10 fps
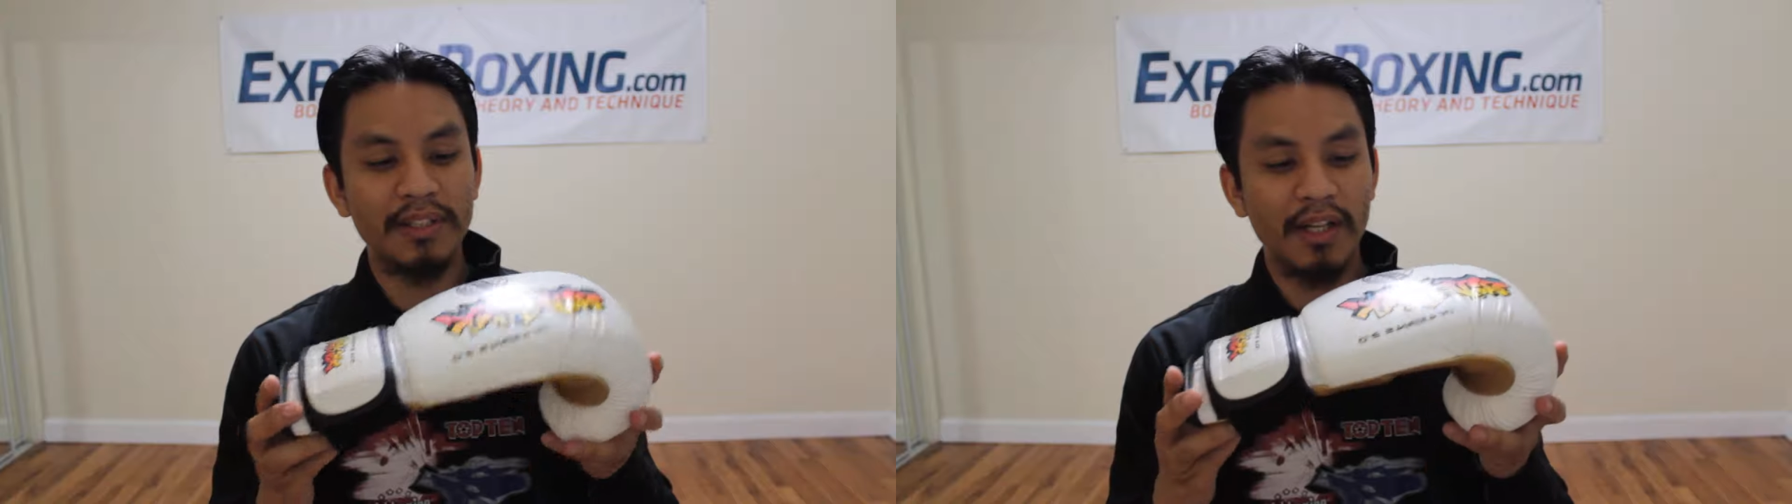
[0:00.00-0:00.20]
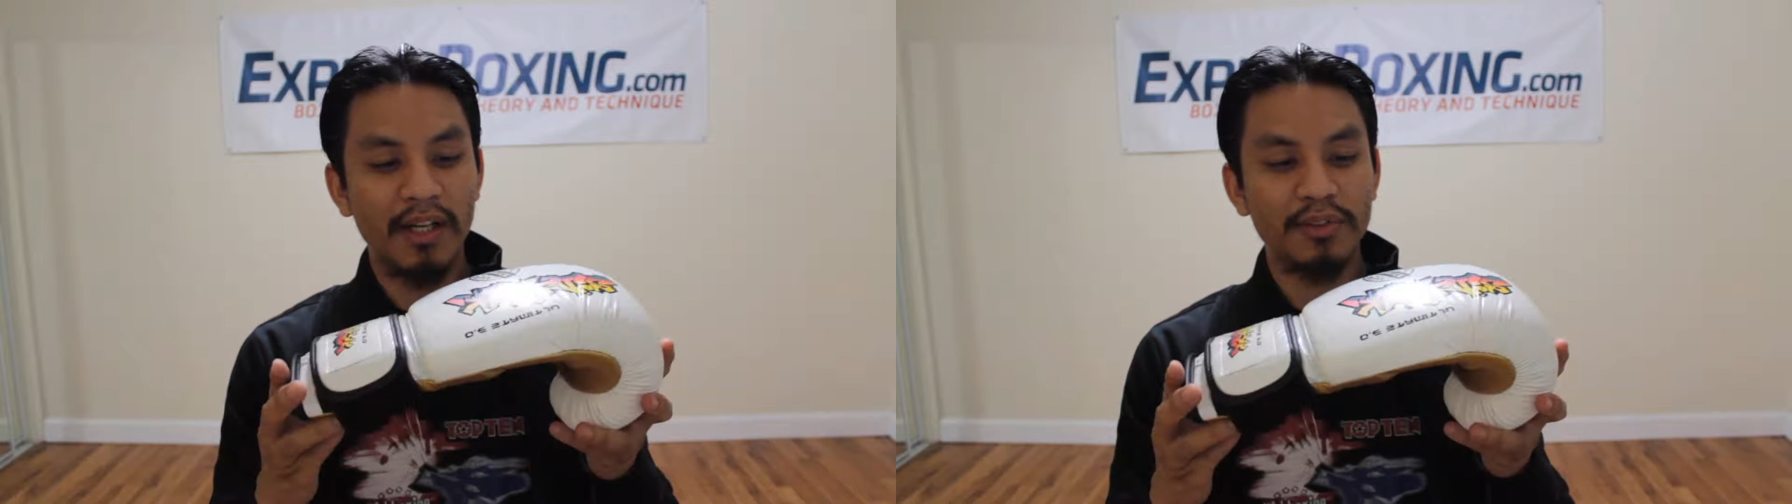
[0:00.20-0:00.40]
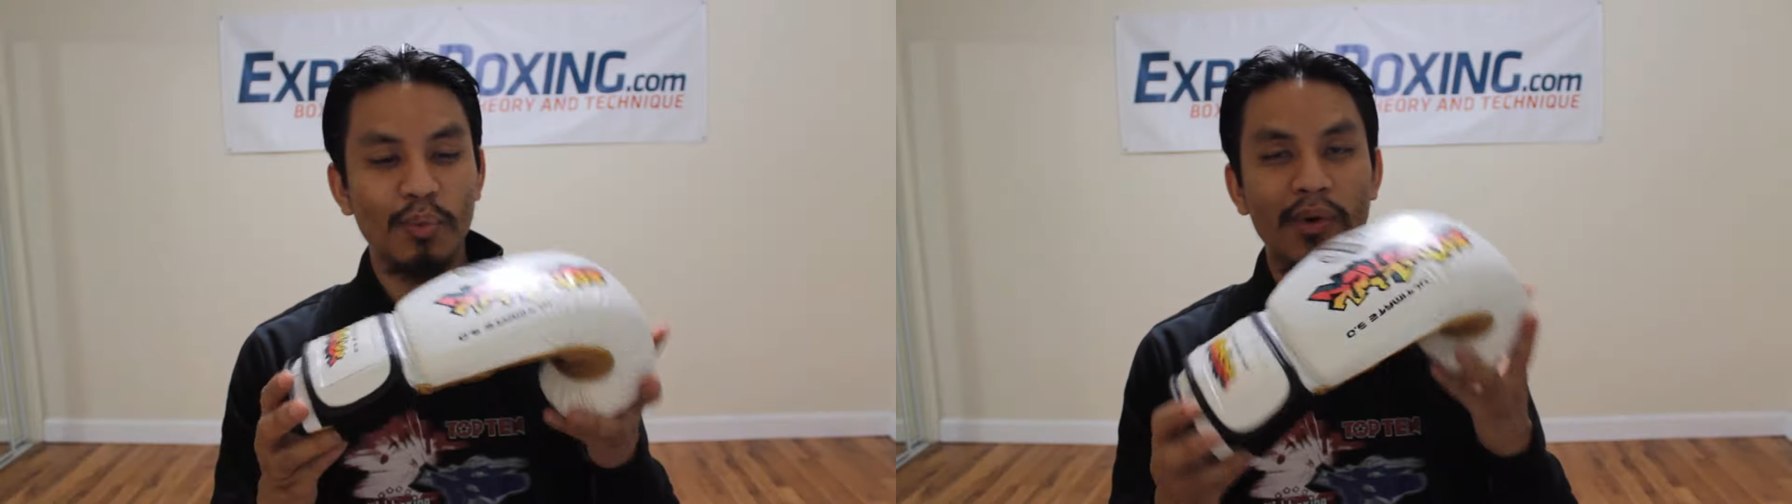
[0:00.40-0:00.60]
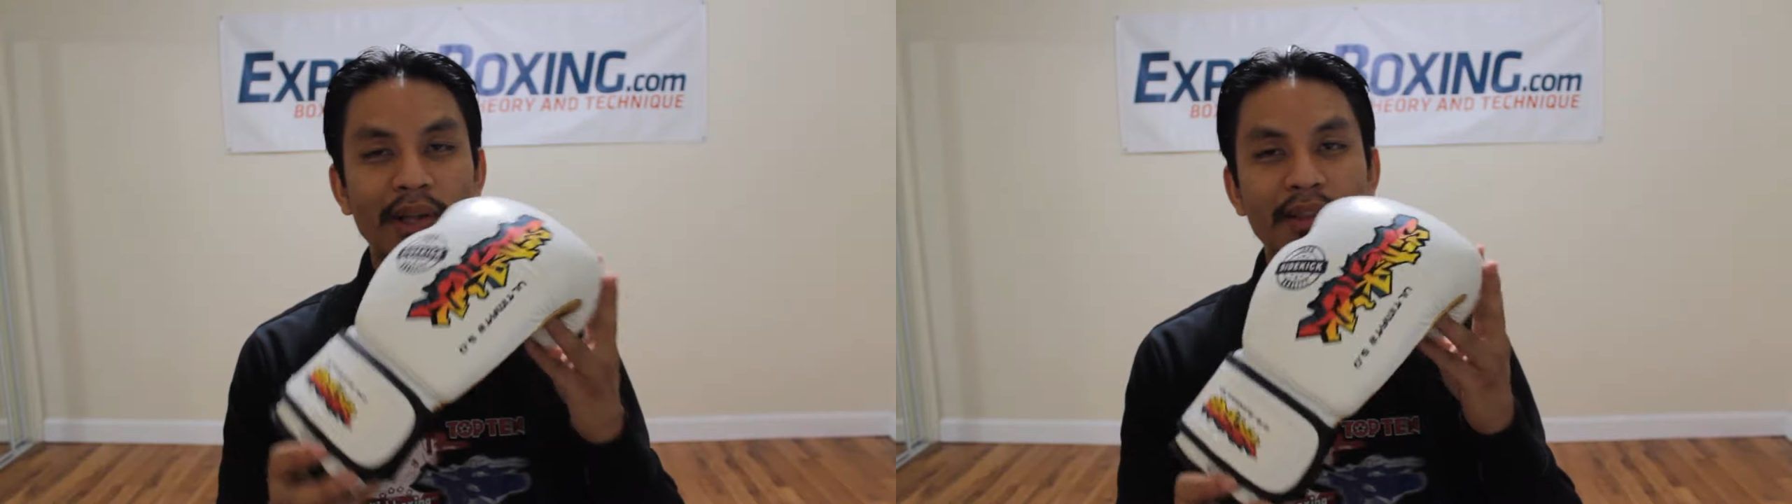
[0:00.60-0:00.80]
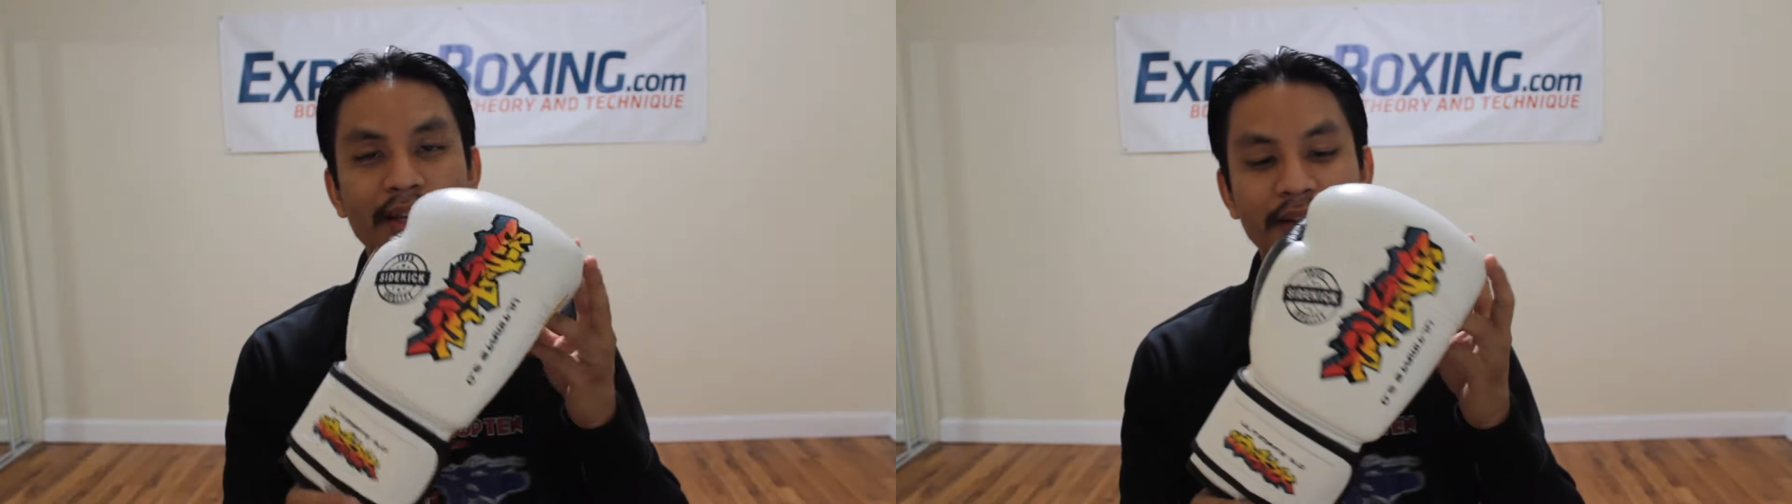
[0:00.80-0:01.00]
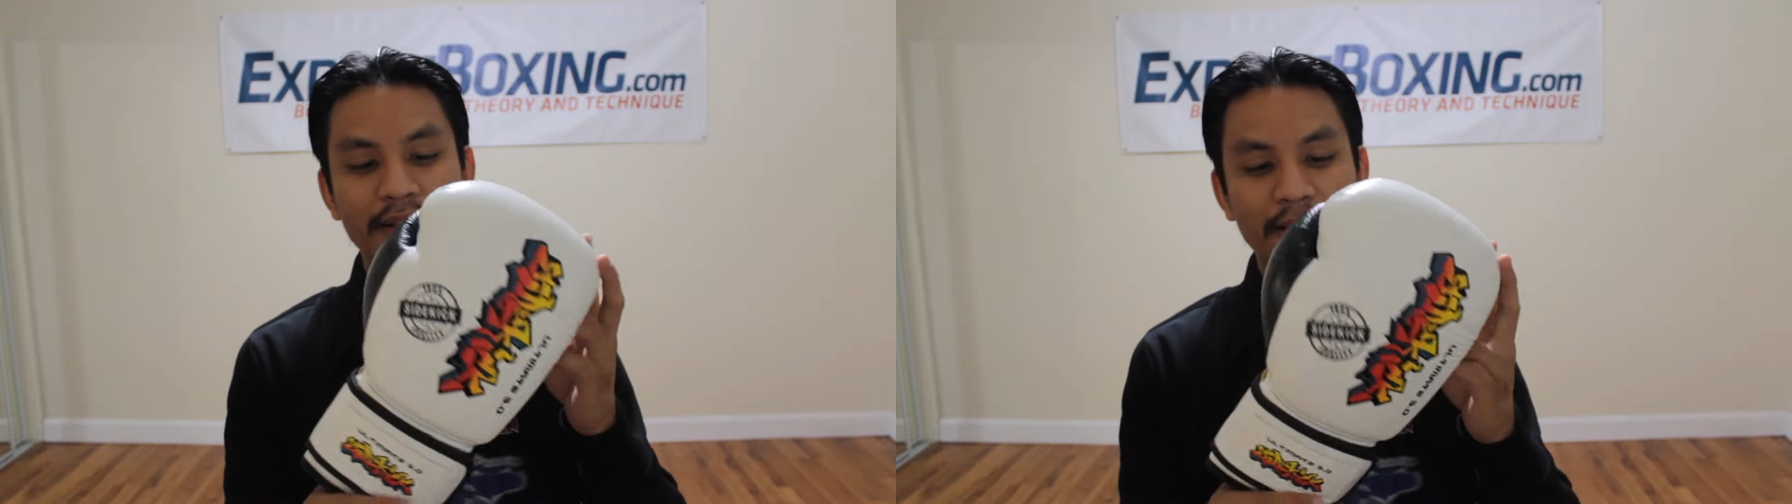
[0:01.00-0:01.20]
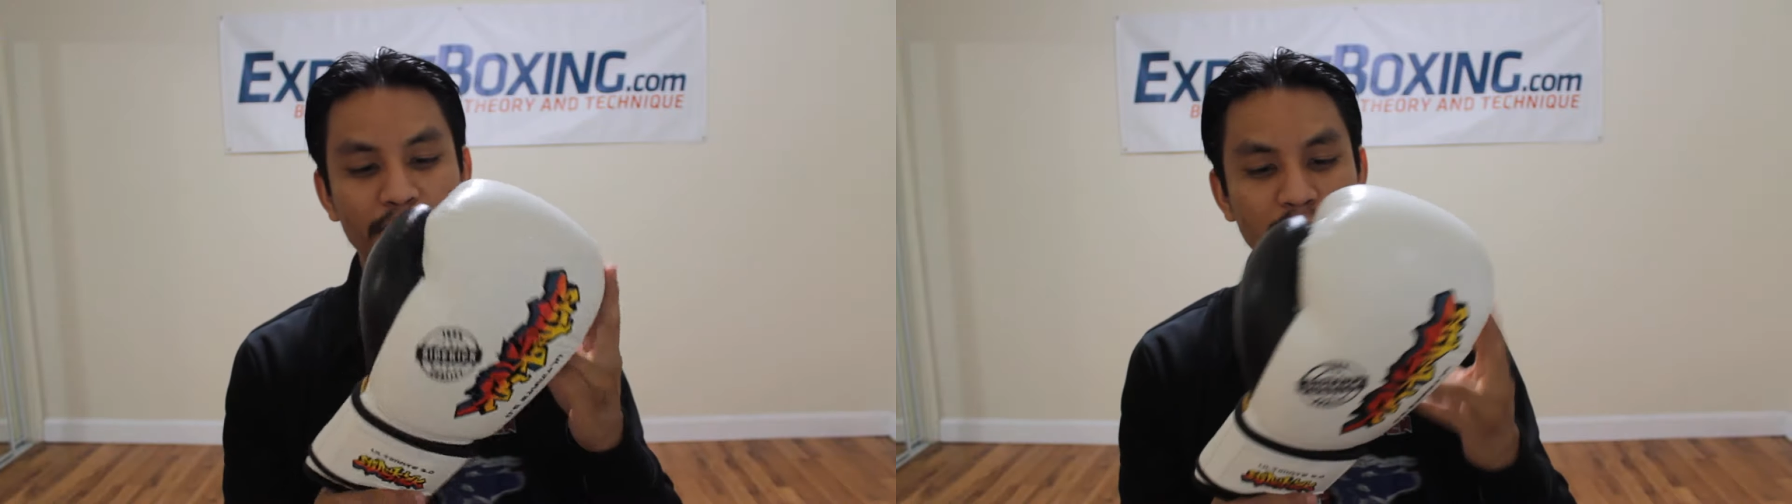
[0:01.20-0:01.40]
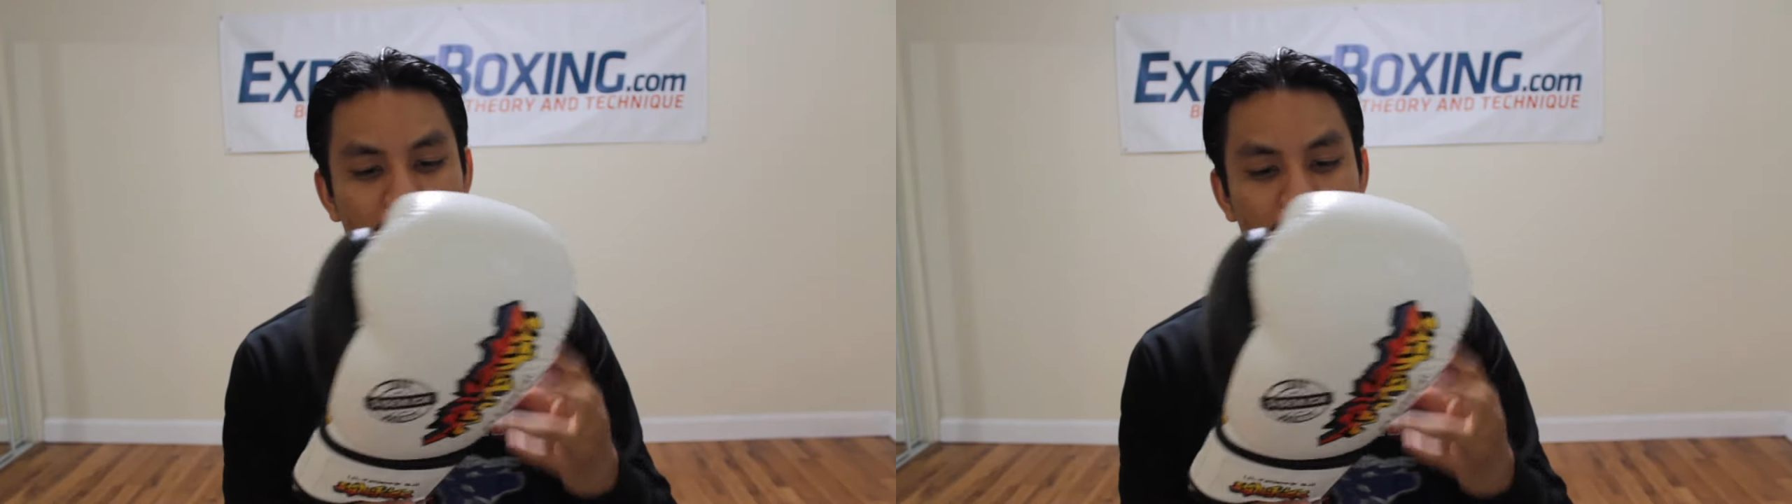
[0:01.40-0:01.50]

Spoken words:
gloves. What do I think of them?